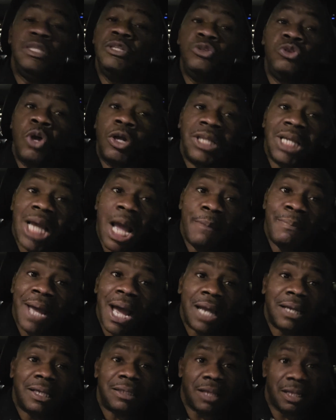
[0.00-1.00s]
Nothing can be
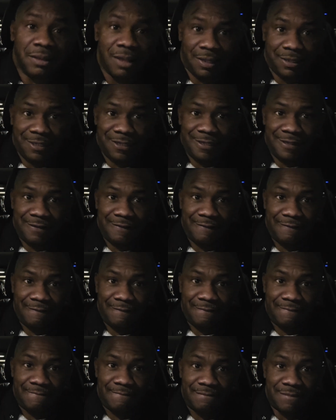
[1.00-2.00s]
higher than that.
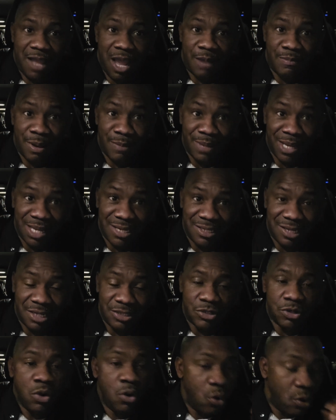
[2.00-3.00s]
Am I making
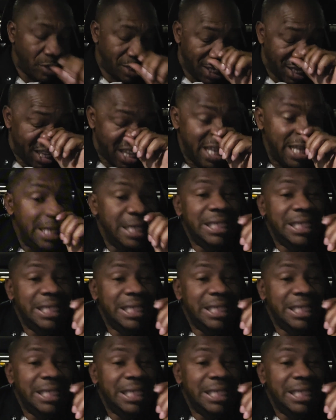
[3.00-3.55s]
sense? Okay.